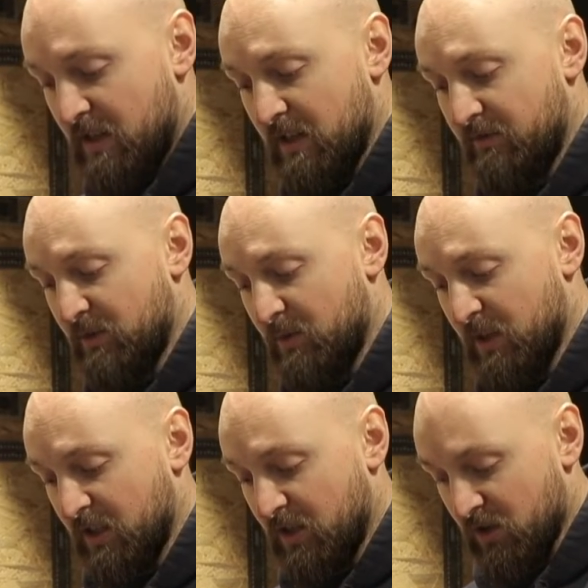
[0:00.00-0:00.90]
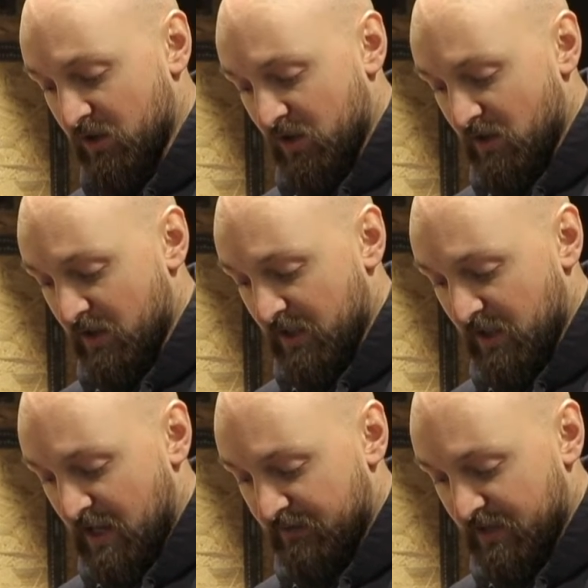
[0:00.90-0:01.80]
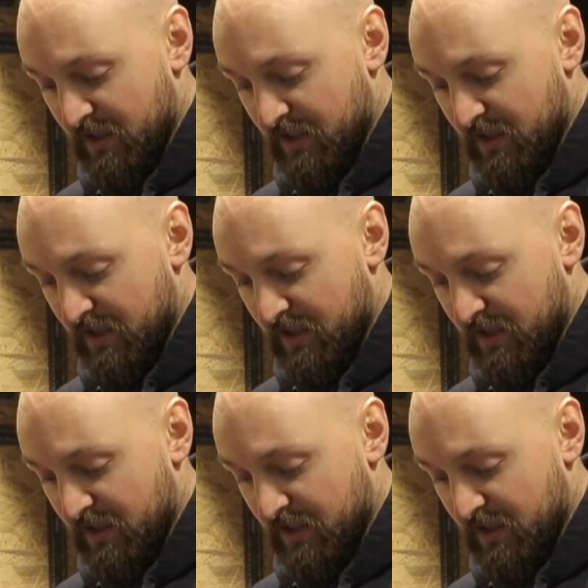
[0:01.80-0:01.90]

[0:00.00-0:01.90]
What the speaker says: And if you want to cut slower, you'll have to